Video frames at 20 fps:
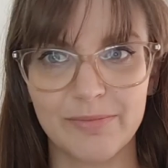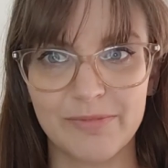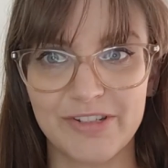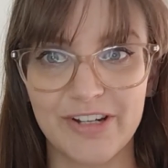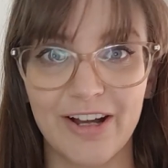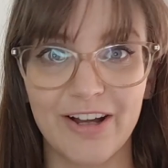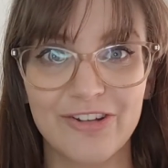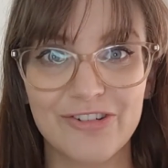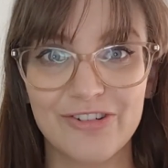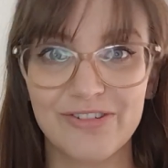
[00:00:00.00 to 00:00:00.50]
some
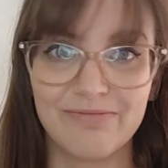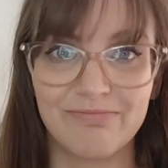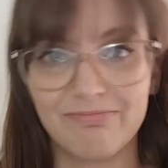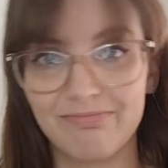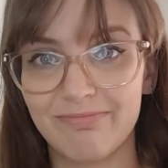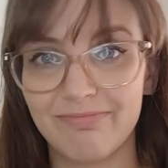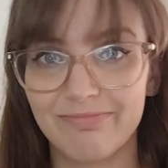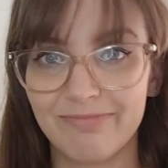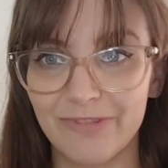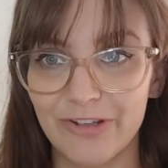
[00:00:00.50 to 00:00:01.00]
starch,
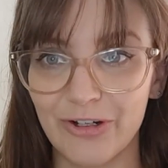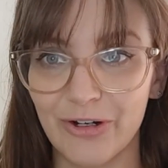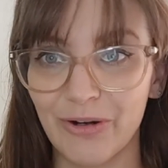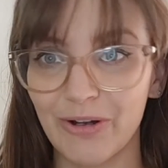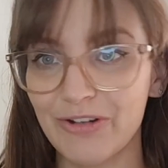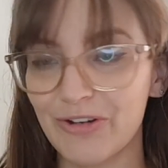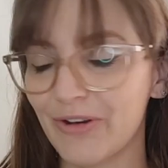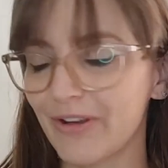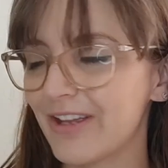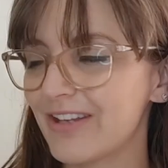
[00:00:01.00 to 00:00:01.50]
and
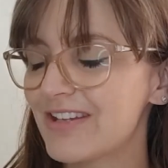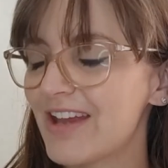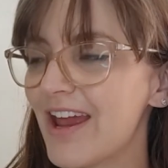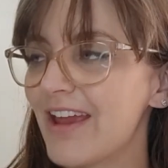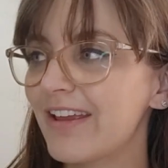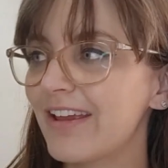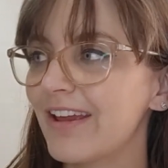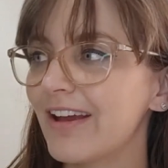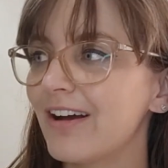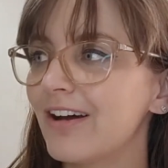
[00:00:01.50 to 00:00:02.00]
I don't get
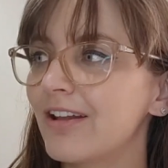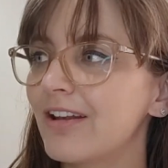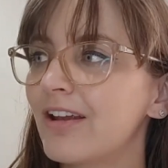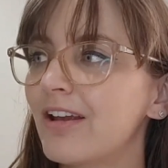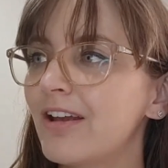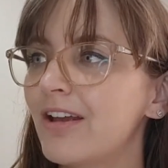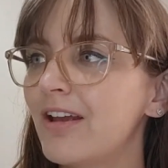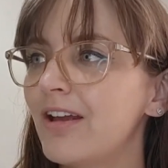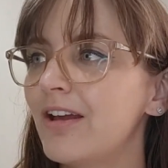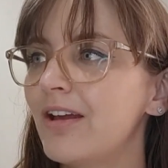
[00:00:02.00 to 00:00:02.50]
takeout.
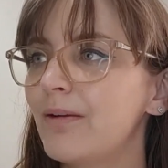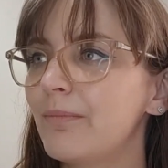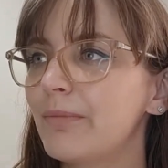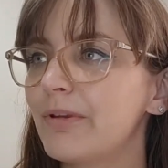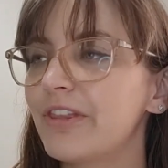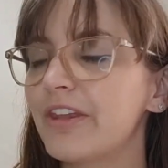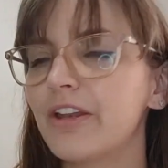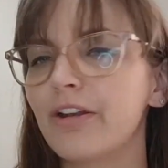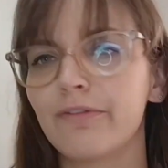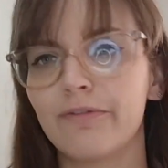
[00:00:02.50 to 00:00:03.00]

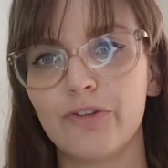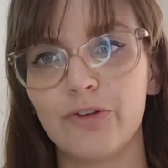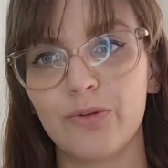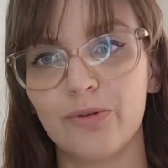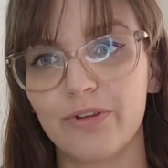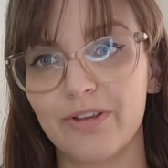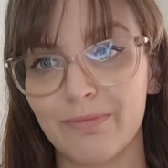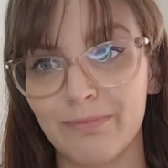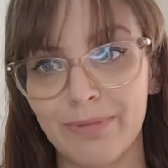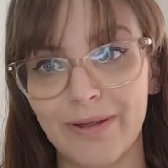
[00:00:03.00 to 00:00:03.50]
But then if
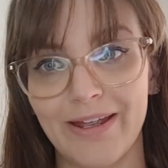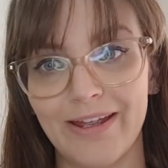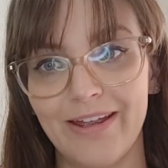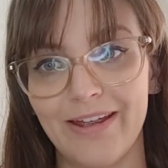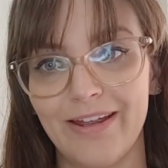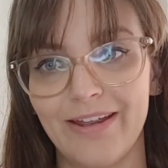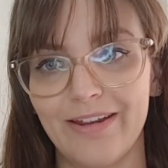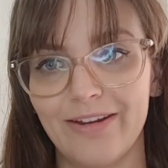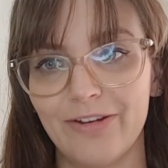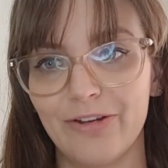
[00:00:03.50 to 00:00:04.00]
you
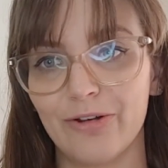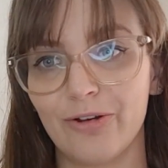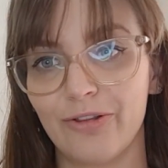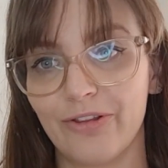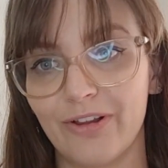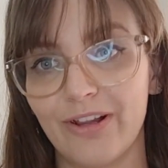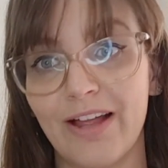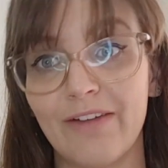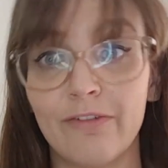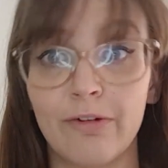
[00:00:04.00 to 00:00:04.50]
compare,
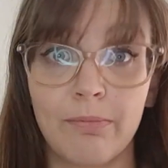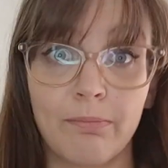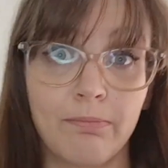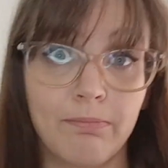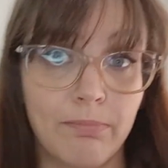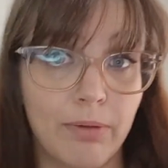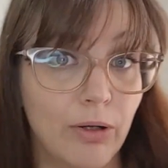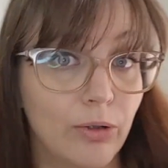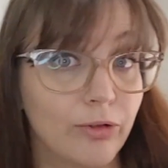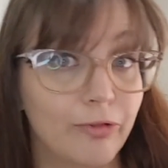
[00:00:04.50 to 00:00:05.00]
they'll have a
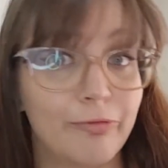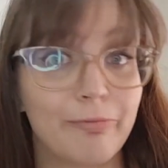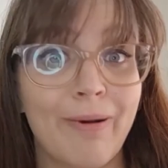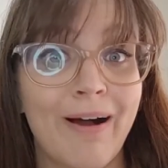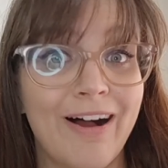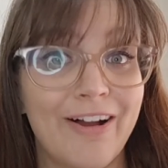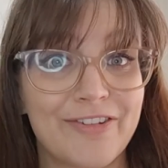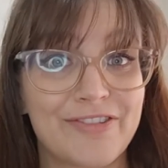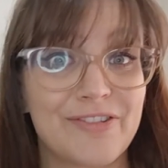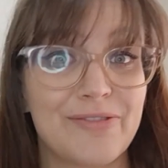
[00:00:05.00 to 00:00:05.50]
bowl of
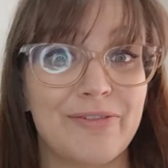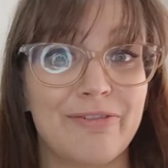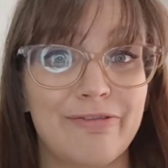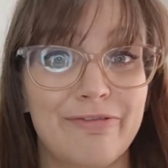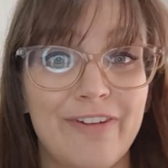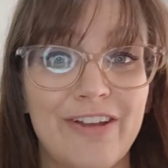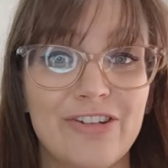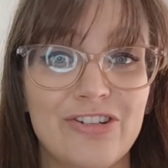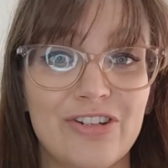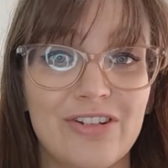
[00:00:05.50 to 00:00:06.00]
pasta
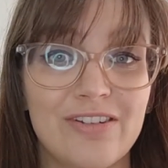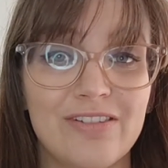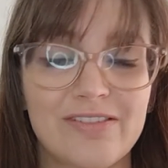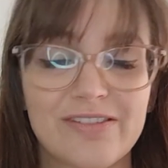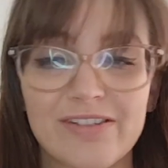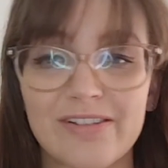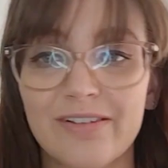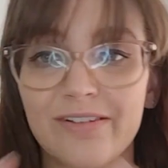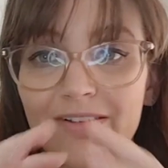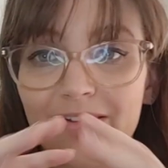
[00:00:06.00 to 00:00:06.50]
and
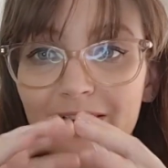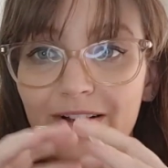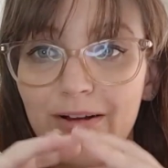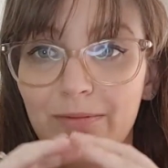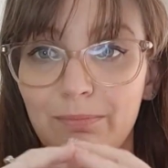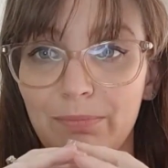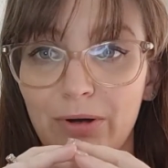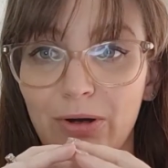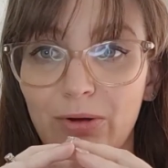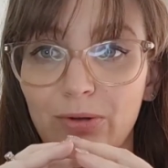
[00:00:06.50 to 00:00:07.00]
veggies,
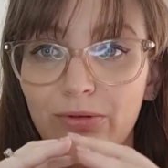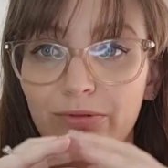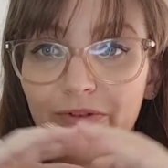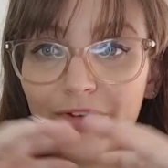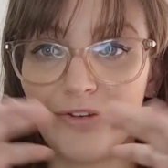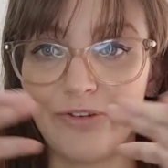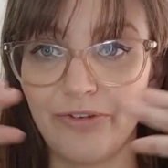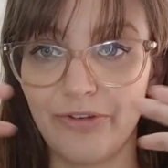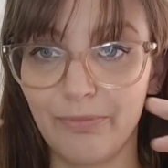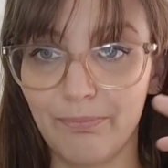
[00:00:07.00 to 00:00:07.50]
a bowl
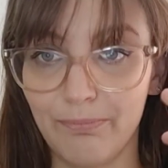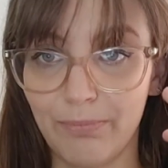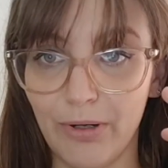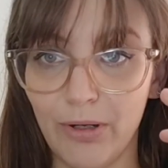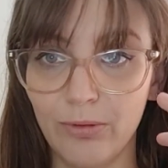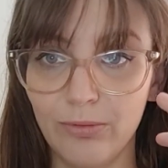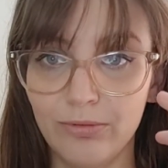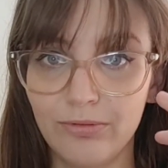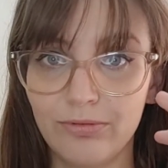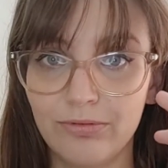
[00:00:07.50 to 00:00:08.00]
versus a
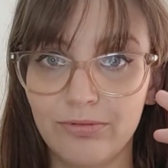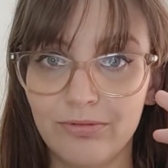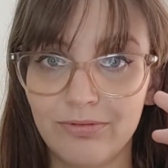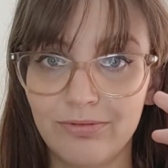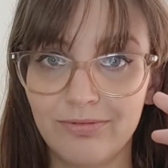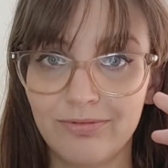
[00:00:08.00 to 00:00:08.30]
bowl,